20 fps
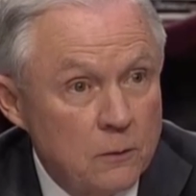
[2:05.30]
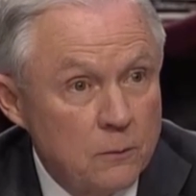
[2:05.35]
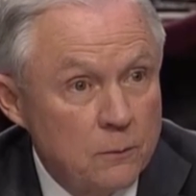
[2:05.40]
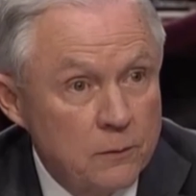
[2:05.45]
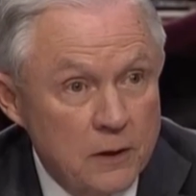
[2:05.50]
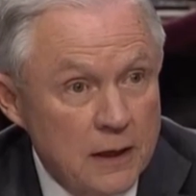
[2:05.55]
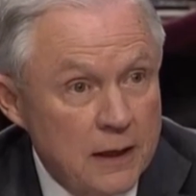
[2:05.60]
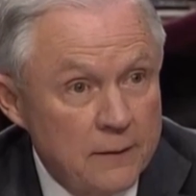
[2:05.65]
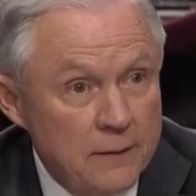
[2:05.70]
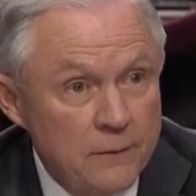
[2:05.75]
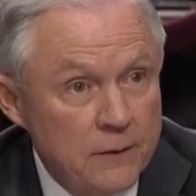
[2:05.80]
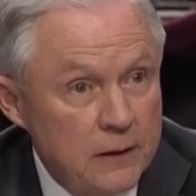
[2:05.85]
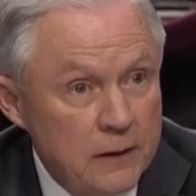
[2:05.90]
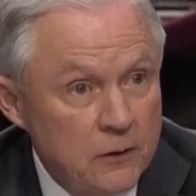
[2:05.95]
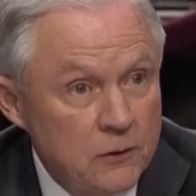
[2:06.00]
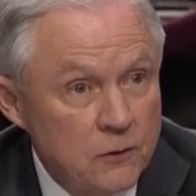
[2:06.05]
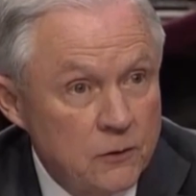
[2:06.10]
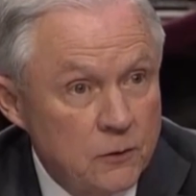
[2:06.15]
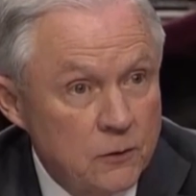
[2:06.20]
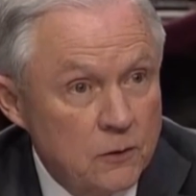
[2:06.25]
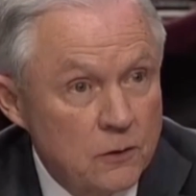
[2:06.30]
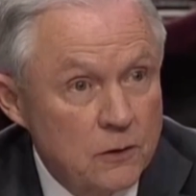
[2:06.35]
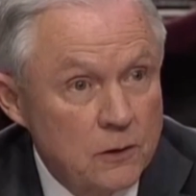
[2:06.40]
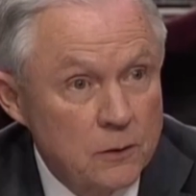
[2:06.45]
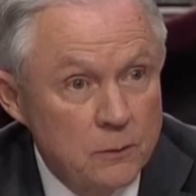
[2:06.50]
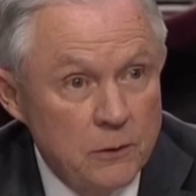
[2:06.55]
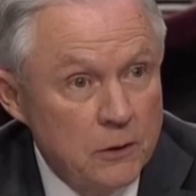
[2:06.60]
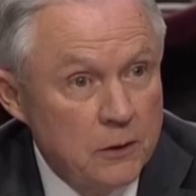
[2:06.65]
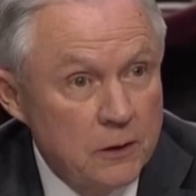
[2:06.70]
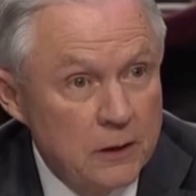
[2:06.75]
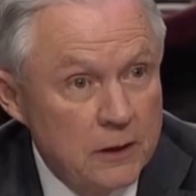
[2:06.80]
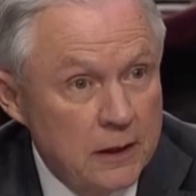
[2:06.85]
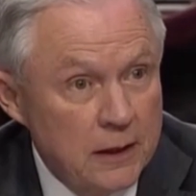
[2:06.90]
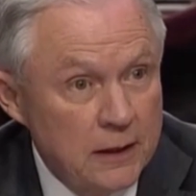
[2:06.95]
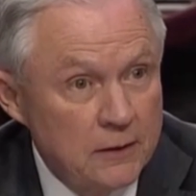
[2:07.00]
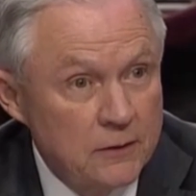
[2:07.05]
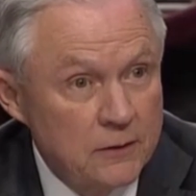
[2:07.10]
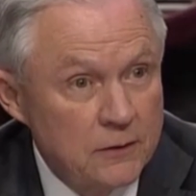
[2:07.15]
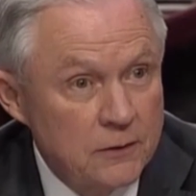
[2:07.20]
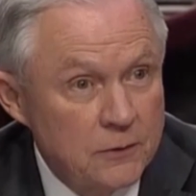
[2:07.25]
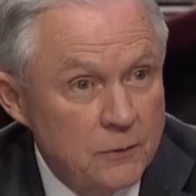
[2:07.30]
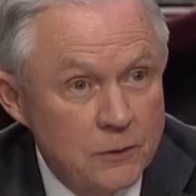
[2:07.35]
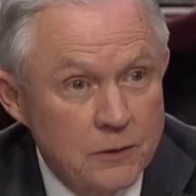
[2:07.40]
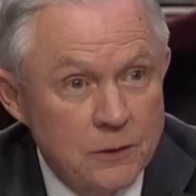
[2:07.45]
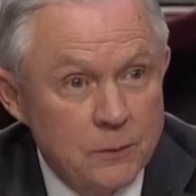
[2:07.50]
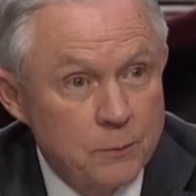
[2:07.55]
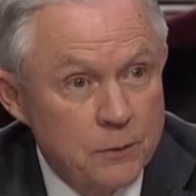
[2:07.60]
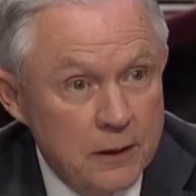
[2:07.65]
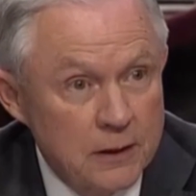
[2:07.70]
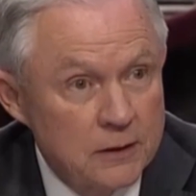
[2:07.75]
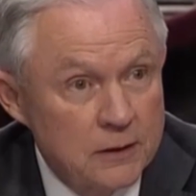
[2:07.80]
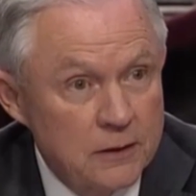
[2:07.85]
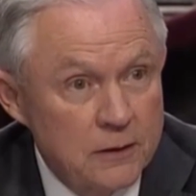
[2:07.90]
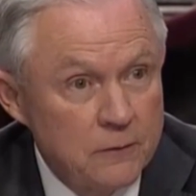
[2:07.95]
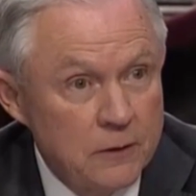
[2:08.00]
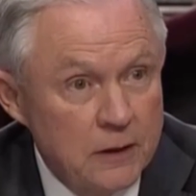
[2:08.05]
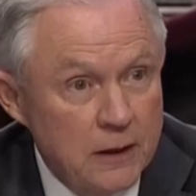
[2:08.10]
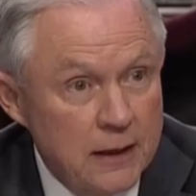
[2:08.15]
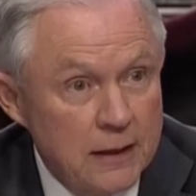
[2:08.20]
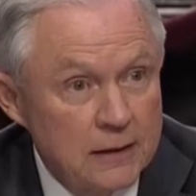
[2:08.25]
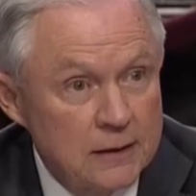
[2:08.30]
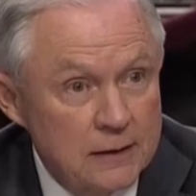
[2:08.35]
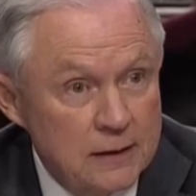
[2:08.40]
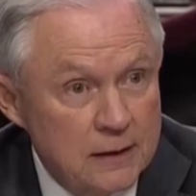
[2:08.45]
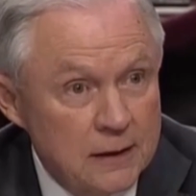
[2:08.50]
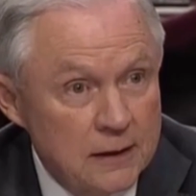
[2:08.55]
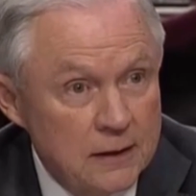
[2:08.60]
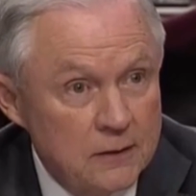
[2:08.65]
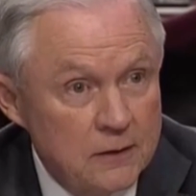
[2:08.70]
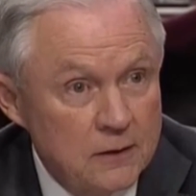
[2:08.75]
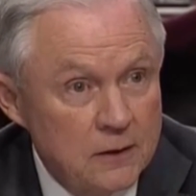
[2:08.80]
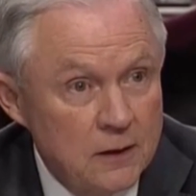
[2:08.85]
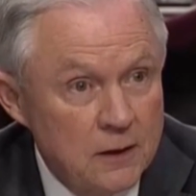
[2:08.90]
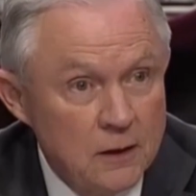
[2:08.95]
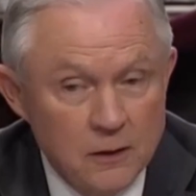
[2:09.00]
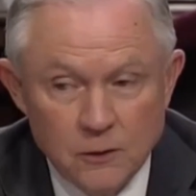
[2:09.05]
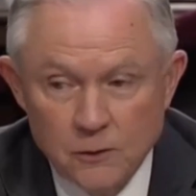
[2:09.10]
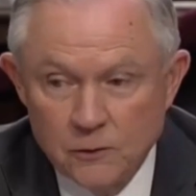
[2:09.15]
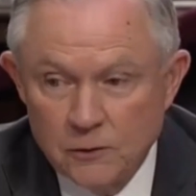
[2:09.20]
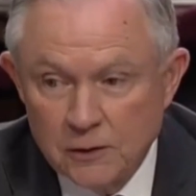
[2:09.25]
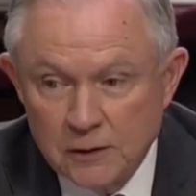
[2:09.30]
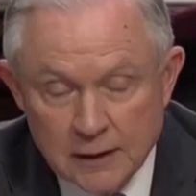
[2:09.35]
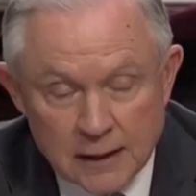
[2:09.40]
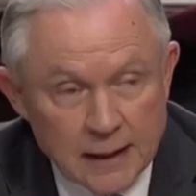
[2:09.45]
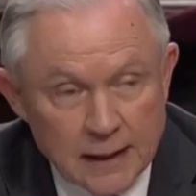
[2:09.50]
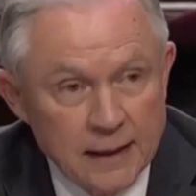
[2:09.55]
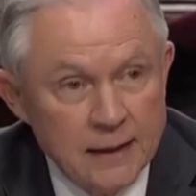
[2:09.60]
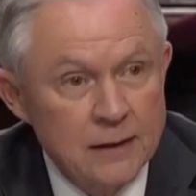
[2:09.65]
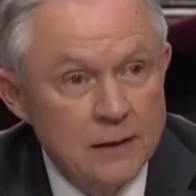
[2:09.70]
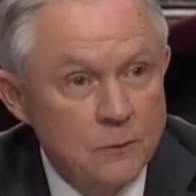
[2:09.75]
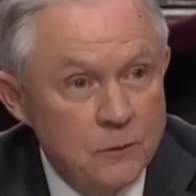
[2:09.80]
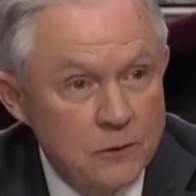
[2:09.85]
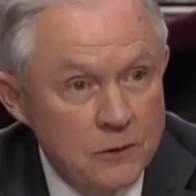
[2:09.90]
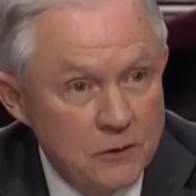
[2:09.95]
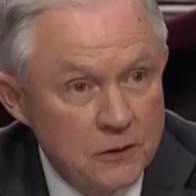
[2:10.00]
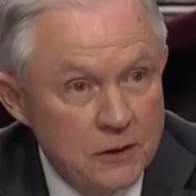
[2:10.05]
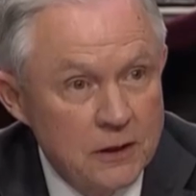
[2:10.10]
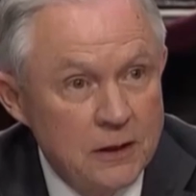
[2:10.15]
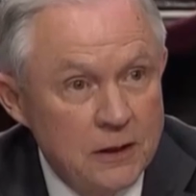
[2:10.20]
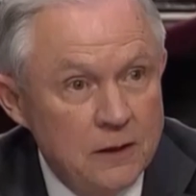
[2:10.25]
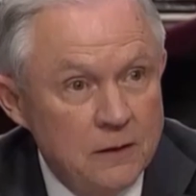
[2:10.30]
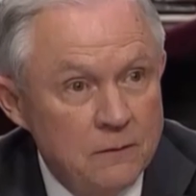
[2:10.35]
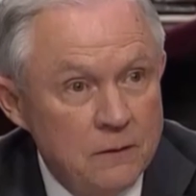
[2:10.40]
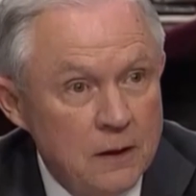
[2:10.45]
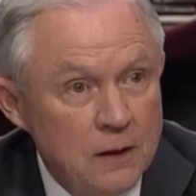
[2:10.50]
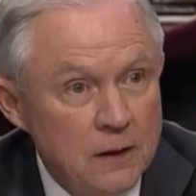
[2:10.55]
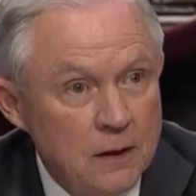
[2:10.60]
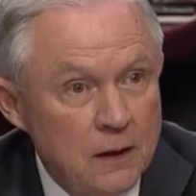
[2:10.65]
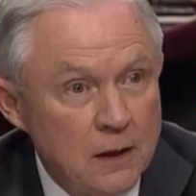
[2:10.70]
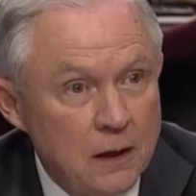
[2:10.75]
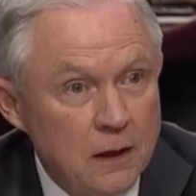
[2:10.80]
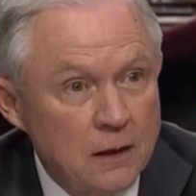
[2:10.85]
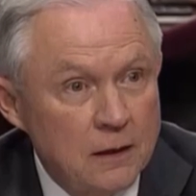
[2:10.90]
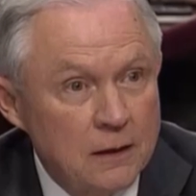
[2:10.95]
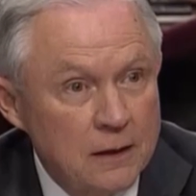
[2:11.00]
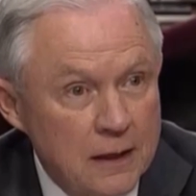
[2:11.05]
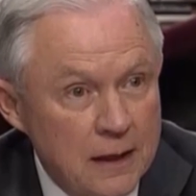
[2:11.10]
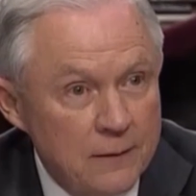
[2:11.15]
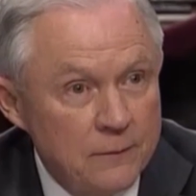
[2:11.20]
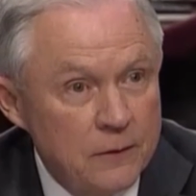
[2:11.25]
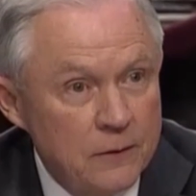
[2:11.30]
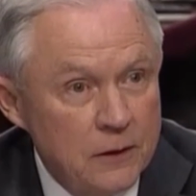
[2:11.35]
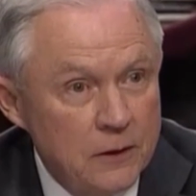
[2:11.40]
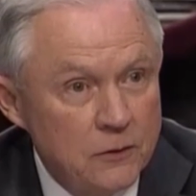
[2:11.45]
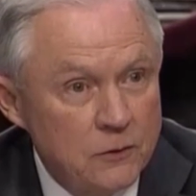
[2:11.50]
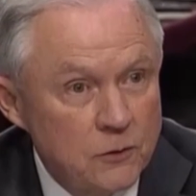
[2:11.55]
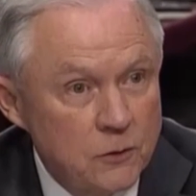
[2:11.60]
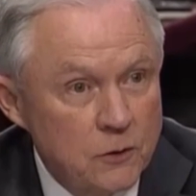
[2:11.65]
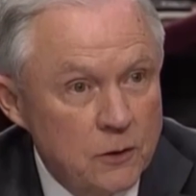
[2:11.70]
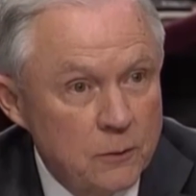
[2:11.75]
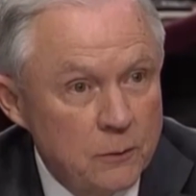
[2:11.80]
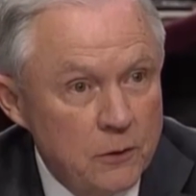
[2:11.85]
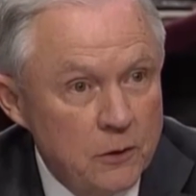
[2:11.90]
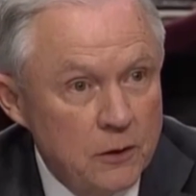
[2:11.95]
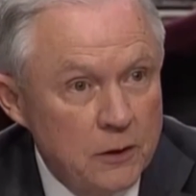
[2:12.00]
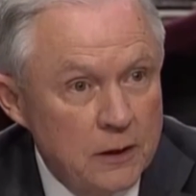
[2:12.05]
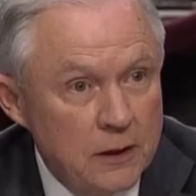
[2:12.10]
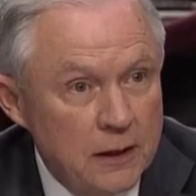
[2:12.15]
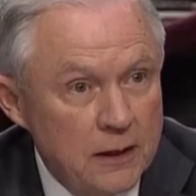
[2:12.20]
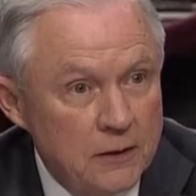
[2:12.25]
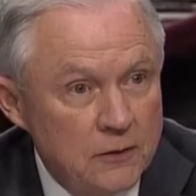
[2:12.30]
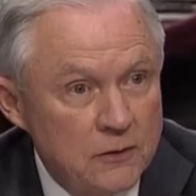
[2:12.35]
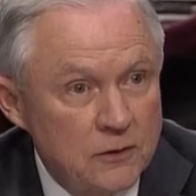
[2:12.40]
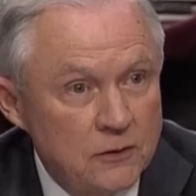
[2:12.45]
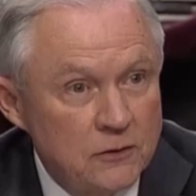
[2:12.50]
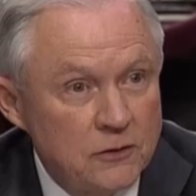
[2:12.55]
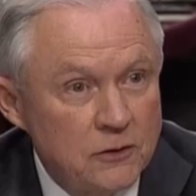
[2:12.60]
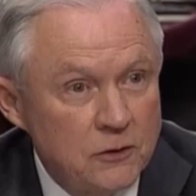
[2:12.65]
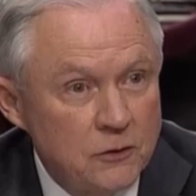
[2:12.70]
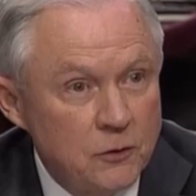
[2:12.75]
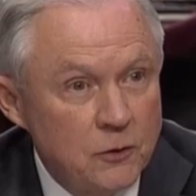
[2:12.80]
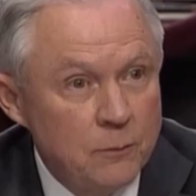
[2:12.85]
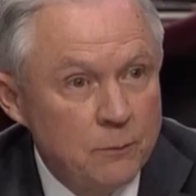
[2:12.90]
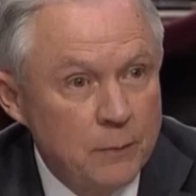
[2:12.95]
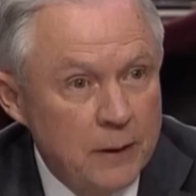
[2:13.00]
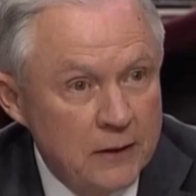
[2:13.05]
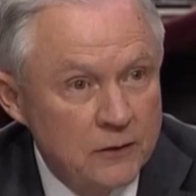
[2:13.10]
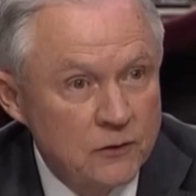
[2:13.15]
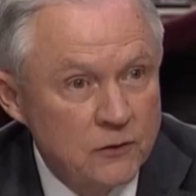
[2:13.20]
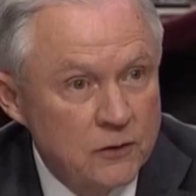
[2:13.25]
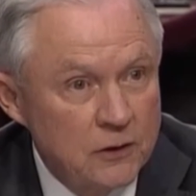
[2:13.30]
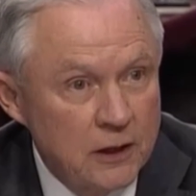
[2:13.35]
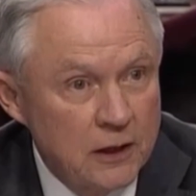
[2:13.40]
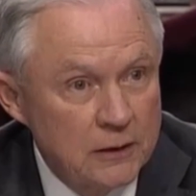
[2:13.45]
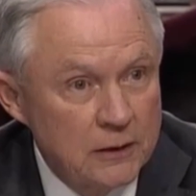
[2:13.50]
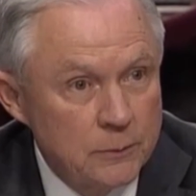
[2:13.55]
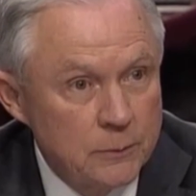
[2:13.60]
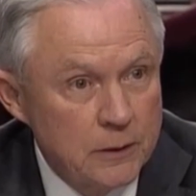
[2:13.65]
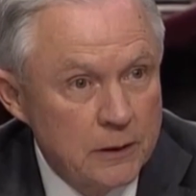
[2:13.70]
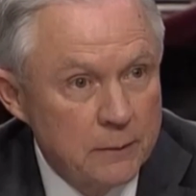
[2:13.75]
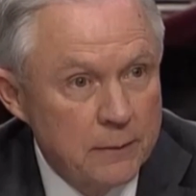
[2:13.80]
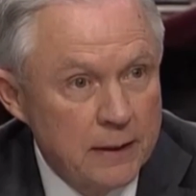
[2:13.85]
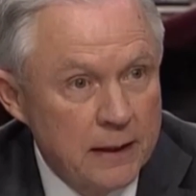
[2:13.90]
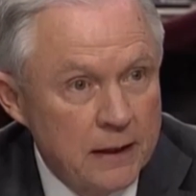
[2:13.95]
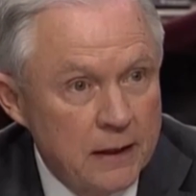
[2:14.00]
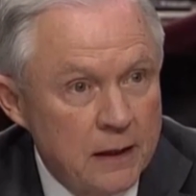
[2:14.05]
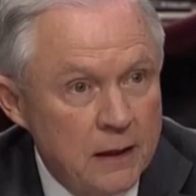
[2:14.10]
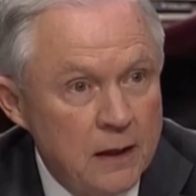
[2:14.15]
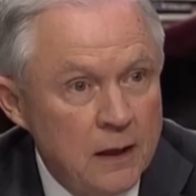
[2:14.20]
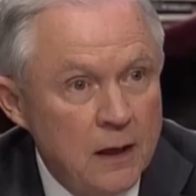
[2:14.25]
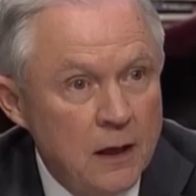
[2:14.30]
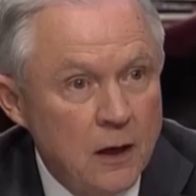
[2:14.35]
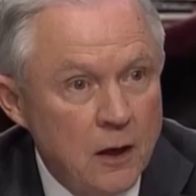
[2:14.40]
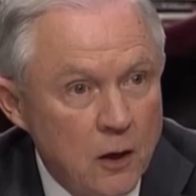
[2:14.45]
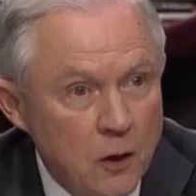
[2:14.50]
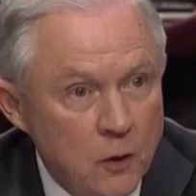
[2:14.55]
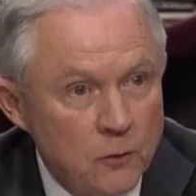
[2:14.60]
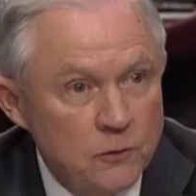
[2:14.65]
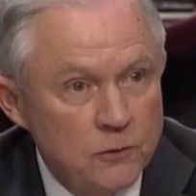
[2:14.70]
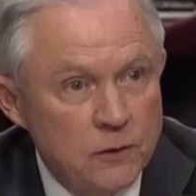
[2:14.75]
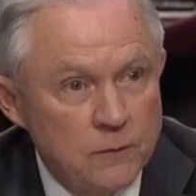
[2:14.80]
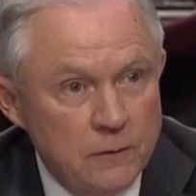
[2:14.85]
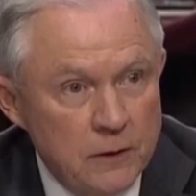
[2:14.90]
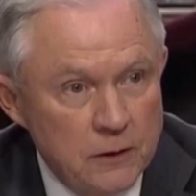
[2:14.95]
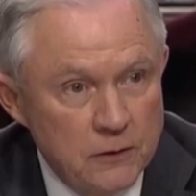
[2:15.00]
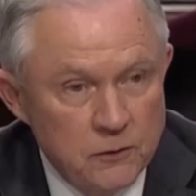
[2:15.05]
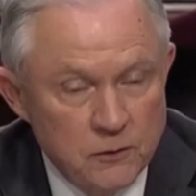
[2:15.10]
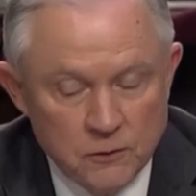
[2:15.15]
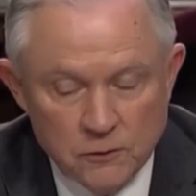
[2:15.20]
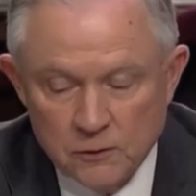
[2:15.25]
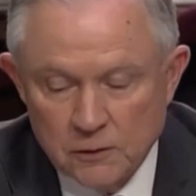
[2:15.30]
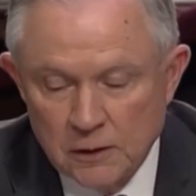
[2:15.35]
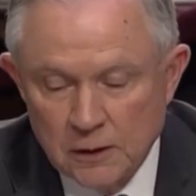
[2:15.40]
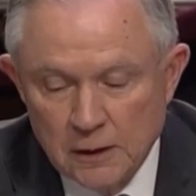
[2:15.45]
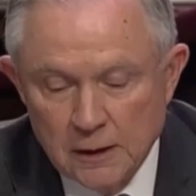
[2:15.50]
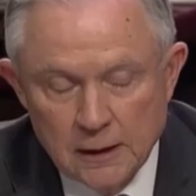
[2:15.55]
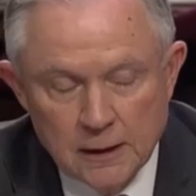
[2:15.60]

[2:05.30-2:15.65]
confidential communications with the President of the United States, who's entitled to receive confidential communications in your best judgment about a host of issues,